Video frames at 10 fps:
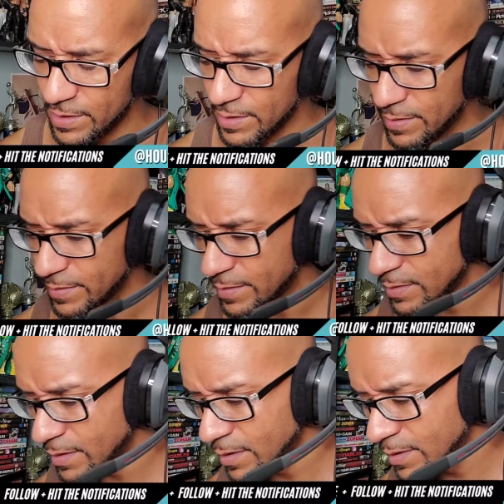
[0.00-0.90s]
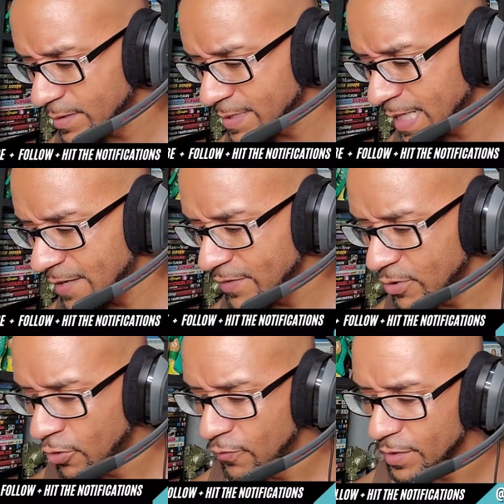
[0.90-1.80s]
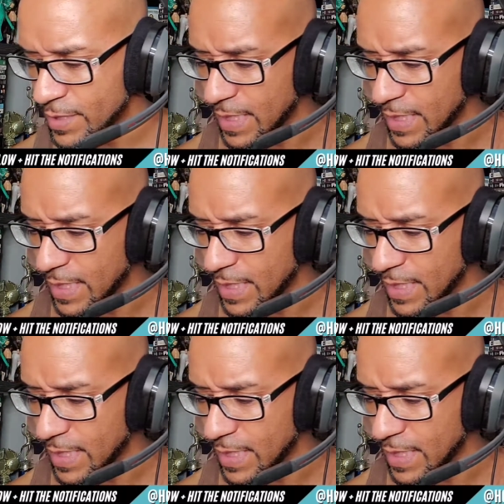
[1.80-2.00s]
did a diving over the